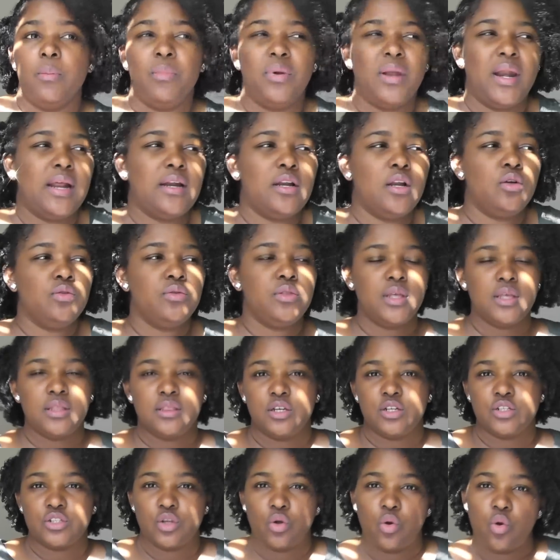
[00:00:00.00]
but I don't think
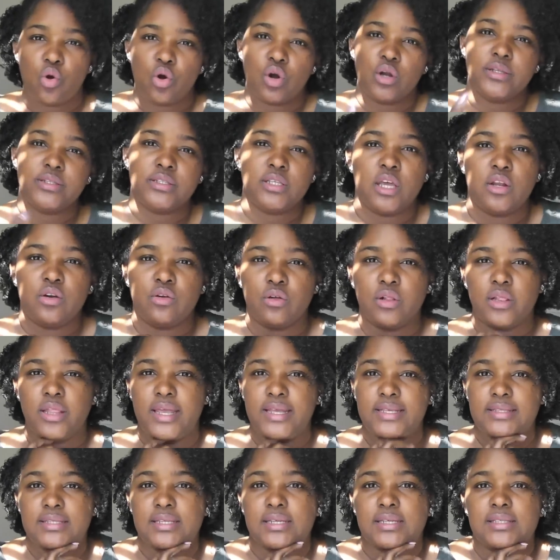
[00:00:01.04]
there's a horizontal
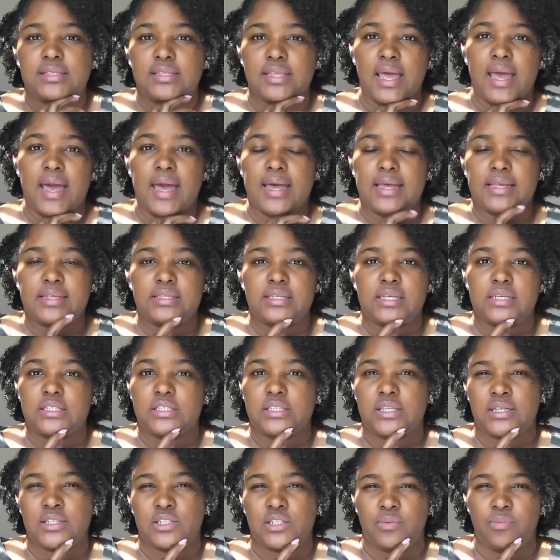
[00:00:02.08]
classic size
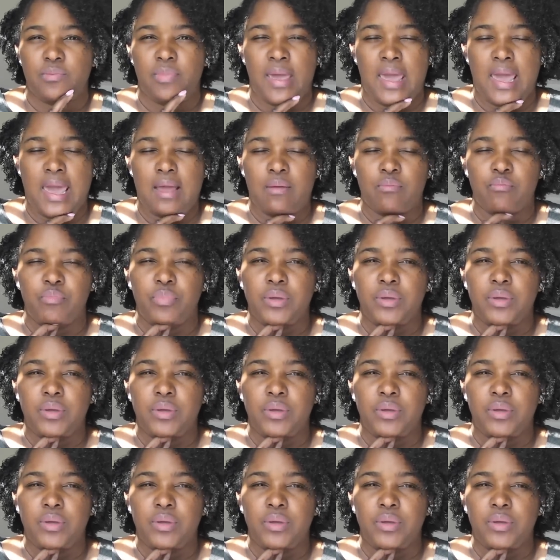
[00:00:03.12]
extension pack.